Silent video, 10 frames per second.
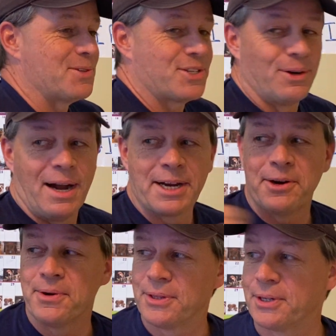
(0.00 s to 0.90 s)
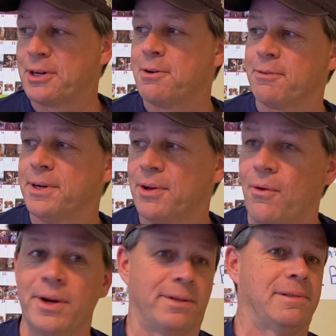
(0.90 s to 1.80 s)
so I go and look over at
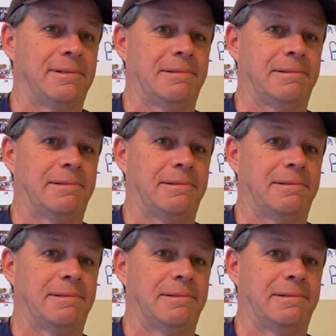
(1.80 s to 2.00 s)
oil.